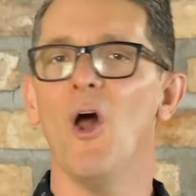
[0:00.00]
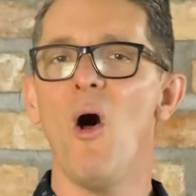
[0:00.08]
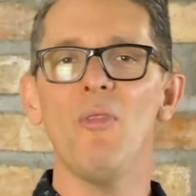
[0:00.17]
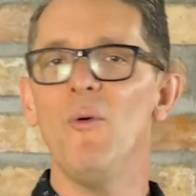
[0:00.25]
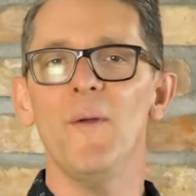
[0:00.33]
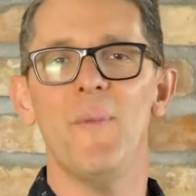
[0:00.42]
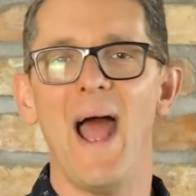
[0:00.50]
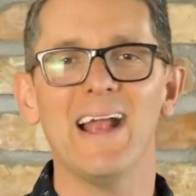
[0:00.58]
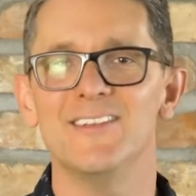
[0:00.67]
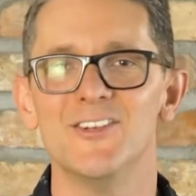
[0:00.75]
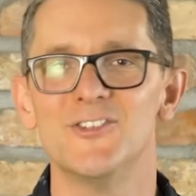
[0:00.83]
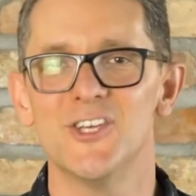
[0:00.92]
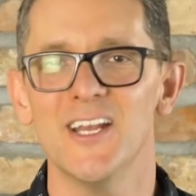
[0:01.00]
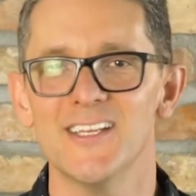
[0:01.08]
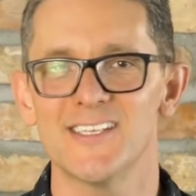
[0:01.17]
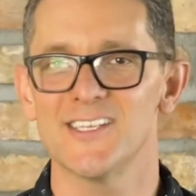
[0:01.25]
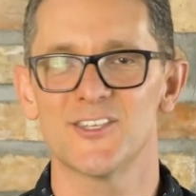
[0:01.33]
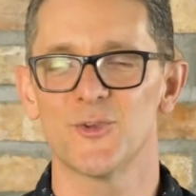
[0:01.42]
all the way back to
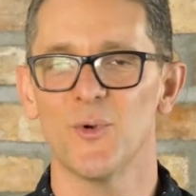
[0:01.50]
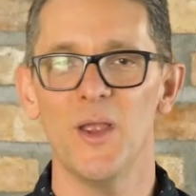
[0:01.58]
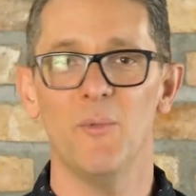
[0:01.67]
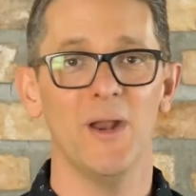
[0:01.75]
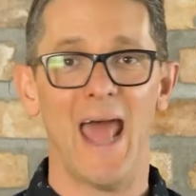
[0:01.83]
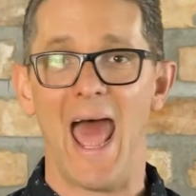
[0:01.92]
Genesis 3 when